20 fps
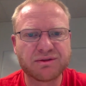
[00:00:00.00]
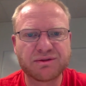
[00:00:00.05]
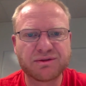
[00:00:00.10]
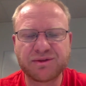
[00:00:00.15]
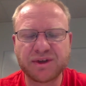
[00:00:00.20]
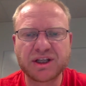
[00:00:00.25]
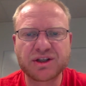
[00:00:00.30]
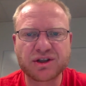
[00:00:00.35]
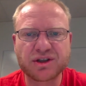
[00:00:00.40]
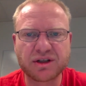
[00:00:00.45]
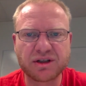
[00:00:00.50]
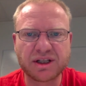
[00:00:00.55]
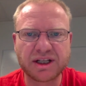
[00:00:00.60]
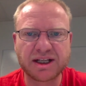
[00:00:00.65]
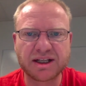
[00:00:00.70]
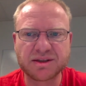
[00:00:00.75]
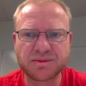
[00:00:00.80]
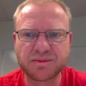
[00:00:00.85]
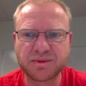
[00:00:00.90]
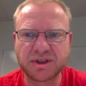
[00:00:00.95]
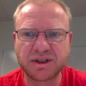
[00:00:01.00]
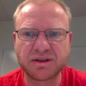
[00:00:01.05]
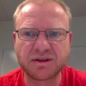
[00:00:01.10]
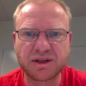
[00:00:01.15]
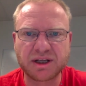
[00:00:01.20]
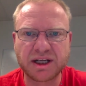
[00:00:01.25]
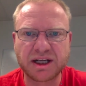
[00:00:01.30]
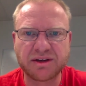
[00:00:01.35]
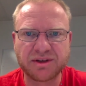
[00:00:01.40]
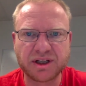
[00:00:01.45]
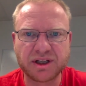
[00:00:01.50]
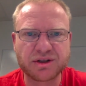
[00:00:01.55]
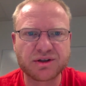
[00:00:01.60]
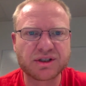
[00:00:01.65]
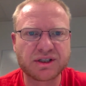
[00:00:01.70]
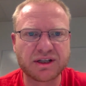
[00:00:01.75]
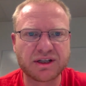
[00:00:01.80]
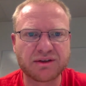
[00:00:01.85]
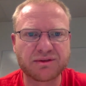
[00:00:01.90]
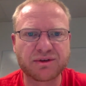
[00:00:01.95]
feature that has been kind of
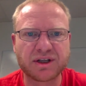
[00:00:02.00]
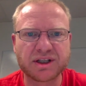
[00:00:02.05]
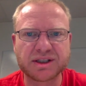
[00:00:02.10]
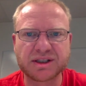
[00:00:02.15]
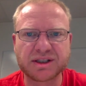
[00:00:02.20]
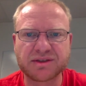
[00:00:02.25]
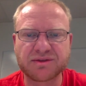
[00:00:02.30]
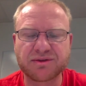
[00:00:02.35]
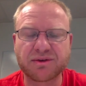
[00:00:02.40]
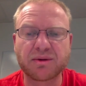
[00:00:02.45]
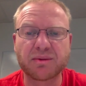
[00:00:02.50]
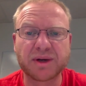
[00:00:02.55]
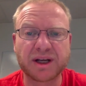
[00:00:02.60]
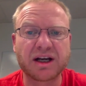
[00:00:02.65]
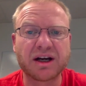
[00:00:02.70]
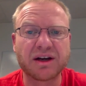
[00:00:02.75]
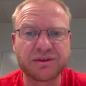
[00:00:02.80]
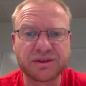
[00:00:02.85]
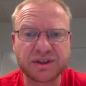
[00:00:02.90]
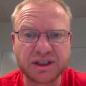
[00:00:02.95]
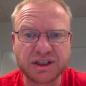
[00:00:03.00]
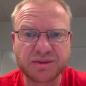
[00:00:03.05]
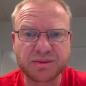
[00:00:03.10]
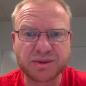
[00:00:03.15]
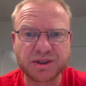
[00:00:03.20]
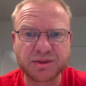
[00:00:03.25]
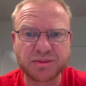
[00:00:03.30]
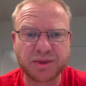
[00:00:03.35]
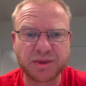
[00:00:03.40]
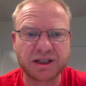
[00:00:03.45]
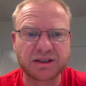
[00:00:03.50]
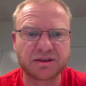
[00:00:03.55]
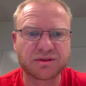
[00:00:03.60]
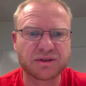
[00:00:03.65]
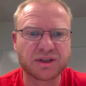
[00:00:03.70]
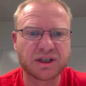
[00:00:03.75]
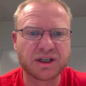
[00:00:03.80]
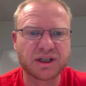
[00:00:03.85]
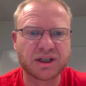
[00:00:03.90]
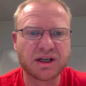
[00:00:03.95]
interesting for us is from a governance perspective.
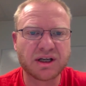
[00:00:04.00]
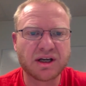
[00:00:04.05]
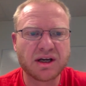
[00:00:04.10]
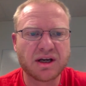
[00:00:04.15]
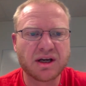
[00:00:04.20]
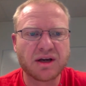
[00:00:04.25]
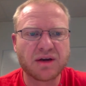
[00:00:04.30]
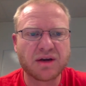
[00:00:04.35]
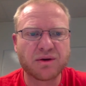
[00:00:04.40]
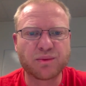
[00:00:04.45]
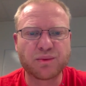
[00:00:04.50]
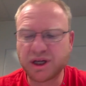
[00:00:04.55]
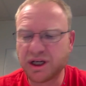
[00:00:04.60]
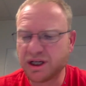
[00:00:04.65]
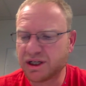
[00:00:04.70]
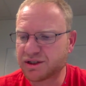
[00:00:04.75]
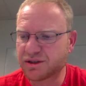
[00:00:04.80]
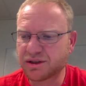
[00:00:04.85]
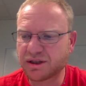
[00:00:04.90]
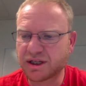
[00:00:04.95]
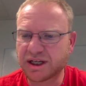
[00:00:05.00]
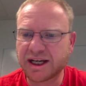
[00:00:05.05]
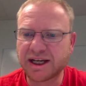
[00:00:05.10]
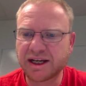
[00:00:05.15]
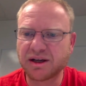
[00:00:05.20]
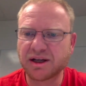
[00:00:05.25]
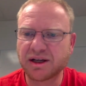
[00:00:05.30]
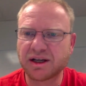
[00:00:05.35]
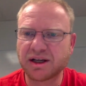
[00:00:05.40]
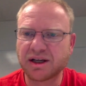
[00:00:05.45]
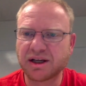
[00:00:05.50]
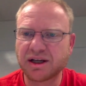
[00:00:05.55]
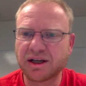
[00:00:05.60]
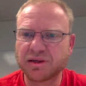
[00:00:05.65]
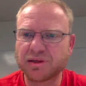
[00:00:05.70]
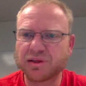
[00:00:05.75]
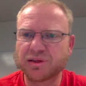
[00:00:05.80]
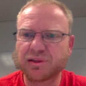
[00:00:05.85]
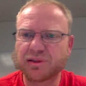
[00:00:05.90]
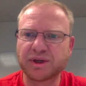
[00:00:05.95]
We
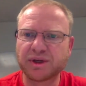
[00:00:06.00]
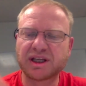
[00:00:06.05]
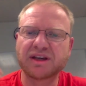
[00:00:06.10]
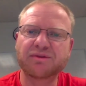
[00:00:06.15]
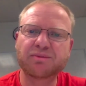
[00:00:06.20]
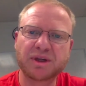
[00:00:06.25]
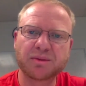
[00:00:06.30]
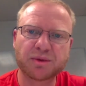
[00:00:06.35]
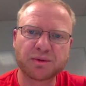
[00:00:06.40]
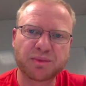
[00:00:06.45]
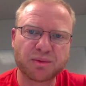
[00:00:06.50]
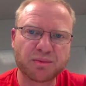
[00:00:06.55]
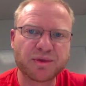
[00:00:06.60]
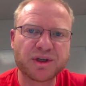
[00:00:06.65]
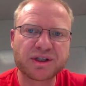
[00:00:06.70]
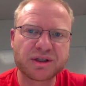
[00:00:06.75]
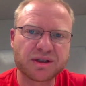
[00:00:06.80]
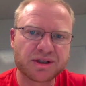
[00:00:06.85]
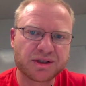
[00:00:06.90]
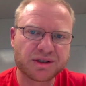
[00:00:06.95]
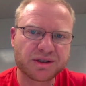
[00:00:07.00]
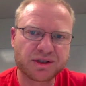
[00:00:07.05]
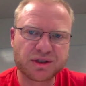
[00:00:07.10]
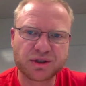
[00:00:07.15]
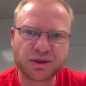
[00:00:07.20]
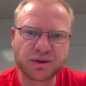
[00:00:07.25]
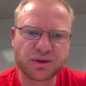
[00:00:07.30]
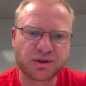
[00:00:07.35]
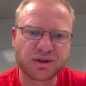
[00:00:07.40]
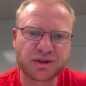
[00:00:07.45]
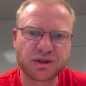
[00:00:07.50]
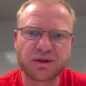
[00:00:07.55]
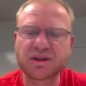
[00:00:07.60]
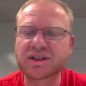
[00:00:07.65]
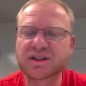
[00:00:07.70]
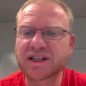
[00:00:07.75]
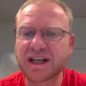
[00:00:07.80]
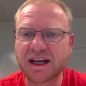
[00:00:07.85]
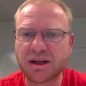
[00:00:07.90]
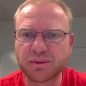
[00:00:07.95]
give people permissions to
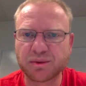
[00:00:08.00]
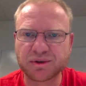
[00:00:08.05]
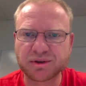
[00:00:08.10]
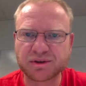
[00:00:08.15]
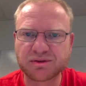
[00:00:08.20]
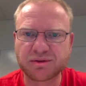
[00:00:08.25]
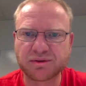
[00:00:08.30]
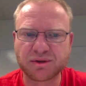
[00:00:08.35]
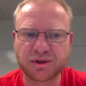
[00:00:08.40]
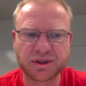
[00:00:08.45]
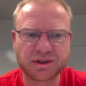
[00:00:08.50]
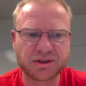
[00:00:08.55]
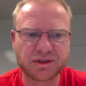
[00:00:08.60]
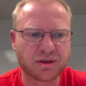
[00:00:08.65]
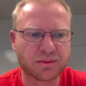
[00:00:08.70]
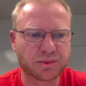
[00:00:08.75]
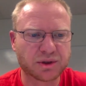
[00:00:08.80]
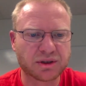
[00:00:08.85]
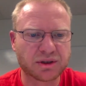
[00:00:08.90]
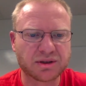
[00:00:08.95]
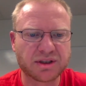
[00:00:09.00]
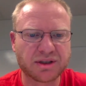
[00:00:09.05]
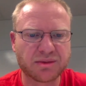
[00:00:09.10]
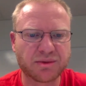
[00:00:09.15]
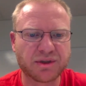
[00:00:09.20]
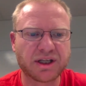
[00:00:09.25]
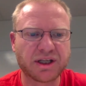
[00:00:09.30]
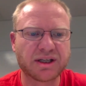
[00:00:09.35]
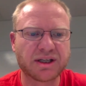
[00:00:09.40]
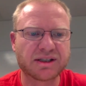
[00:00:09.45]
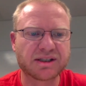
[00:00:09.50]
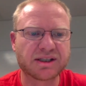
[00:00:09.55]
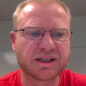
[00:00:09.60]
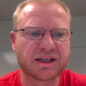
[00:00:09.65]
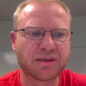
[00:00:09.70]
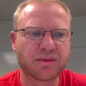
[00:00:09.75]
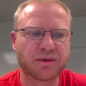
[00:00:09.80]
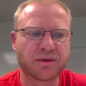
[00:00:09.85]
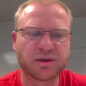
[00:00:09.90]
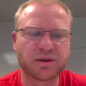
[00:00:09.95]
certain tables, for example, and we can
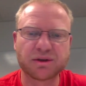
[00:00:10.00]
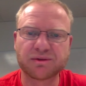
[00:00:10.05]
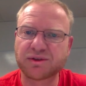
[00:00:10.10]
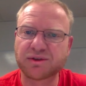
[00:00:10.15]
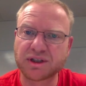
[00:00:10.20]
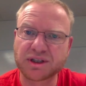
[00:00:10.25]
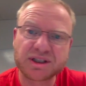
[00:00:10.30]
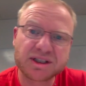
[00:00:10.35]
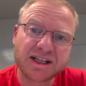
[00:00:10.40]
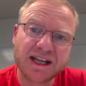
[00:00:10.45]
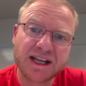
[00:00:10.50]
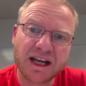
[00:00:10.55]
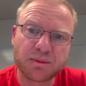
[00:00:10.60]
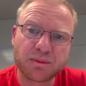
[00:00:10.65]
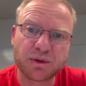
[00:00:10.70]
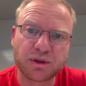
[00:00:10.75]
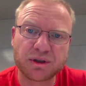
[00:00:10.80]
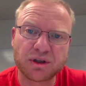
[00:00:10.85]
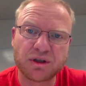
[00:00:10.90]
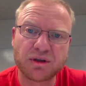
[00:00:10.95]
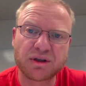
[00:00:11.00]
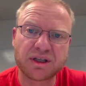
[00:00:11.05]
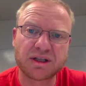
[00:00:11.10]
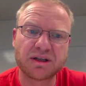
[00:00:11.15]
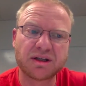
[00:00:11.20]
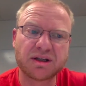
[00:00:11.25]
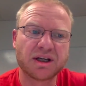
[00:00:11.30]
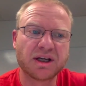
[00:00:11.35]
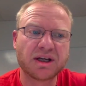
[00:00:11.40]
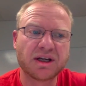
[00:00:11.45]
say, well, so this table, you can